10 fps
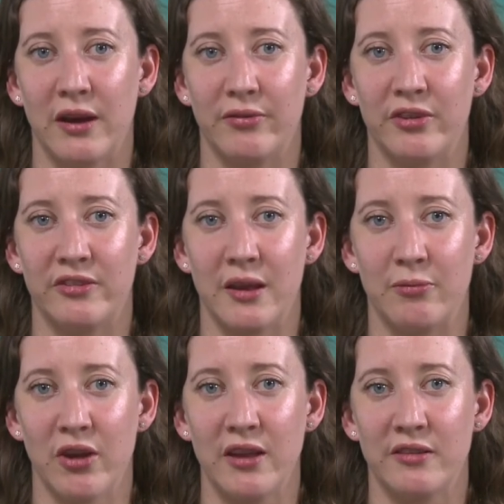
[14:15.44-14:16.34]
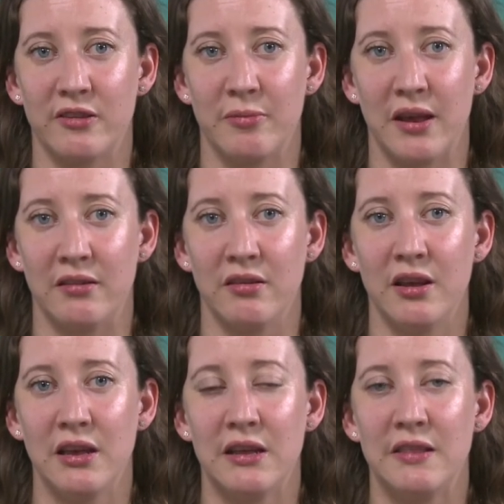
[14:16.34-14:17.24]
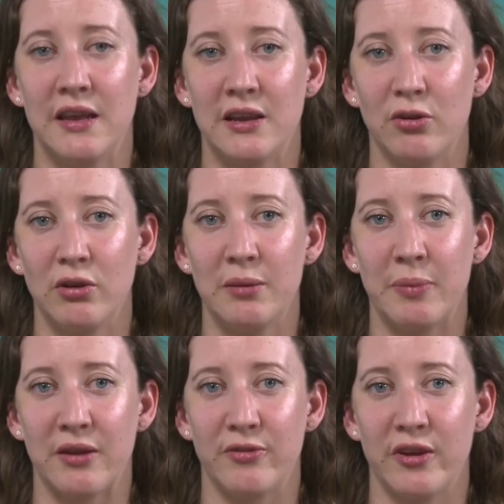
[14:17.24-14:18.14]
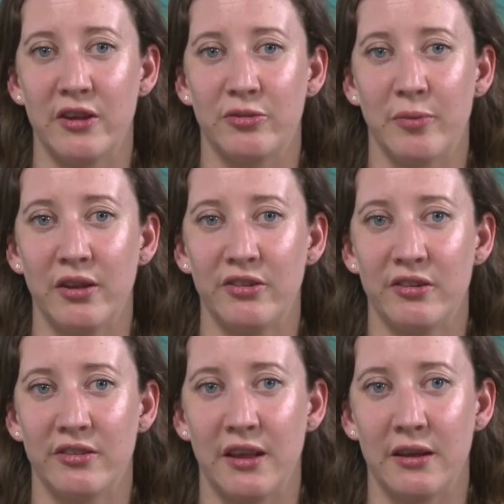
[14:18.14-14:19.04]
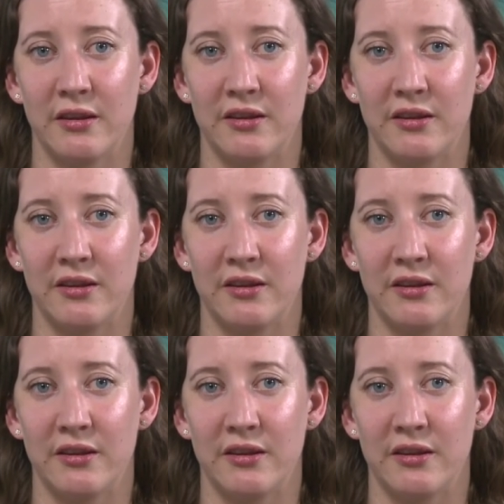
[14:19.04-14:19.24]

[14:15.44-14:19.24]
have the same rights as men, they can only benefit as much as they